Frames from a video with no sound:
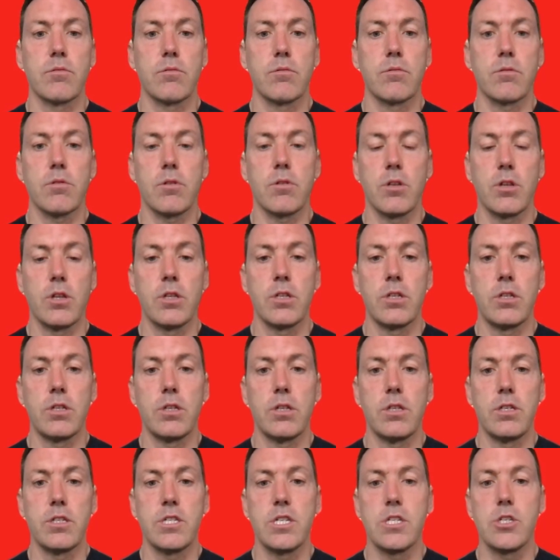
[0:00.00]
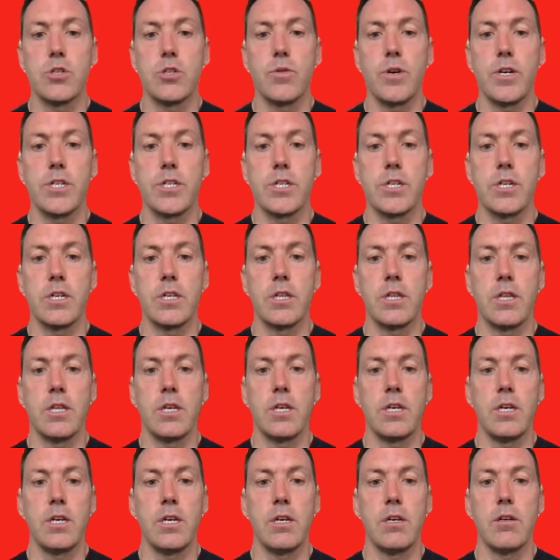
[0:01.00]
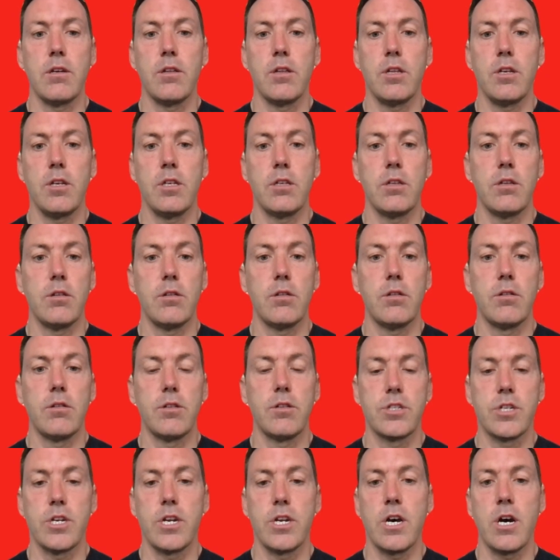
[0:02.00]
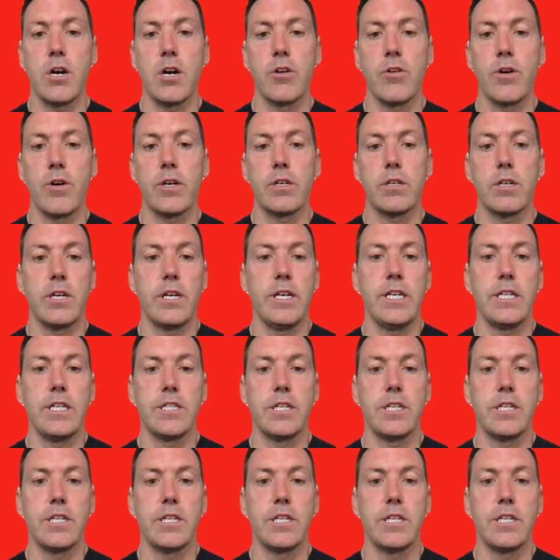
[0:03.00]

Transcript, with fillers: on the situation and the the, the scenario at, at each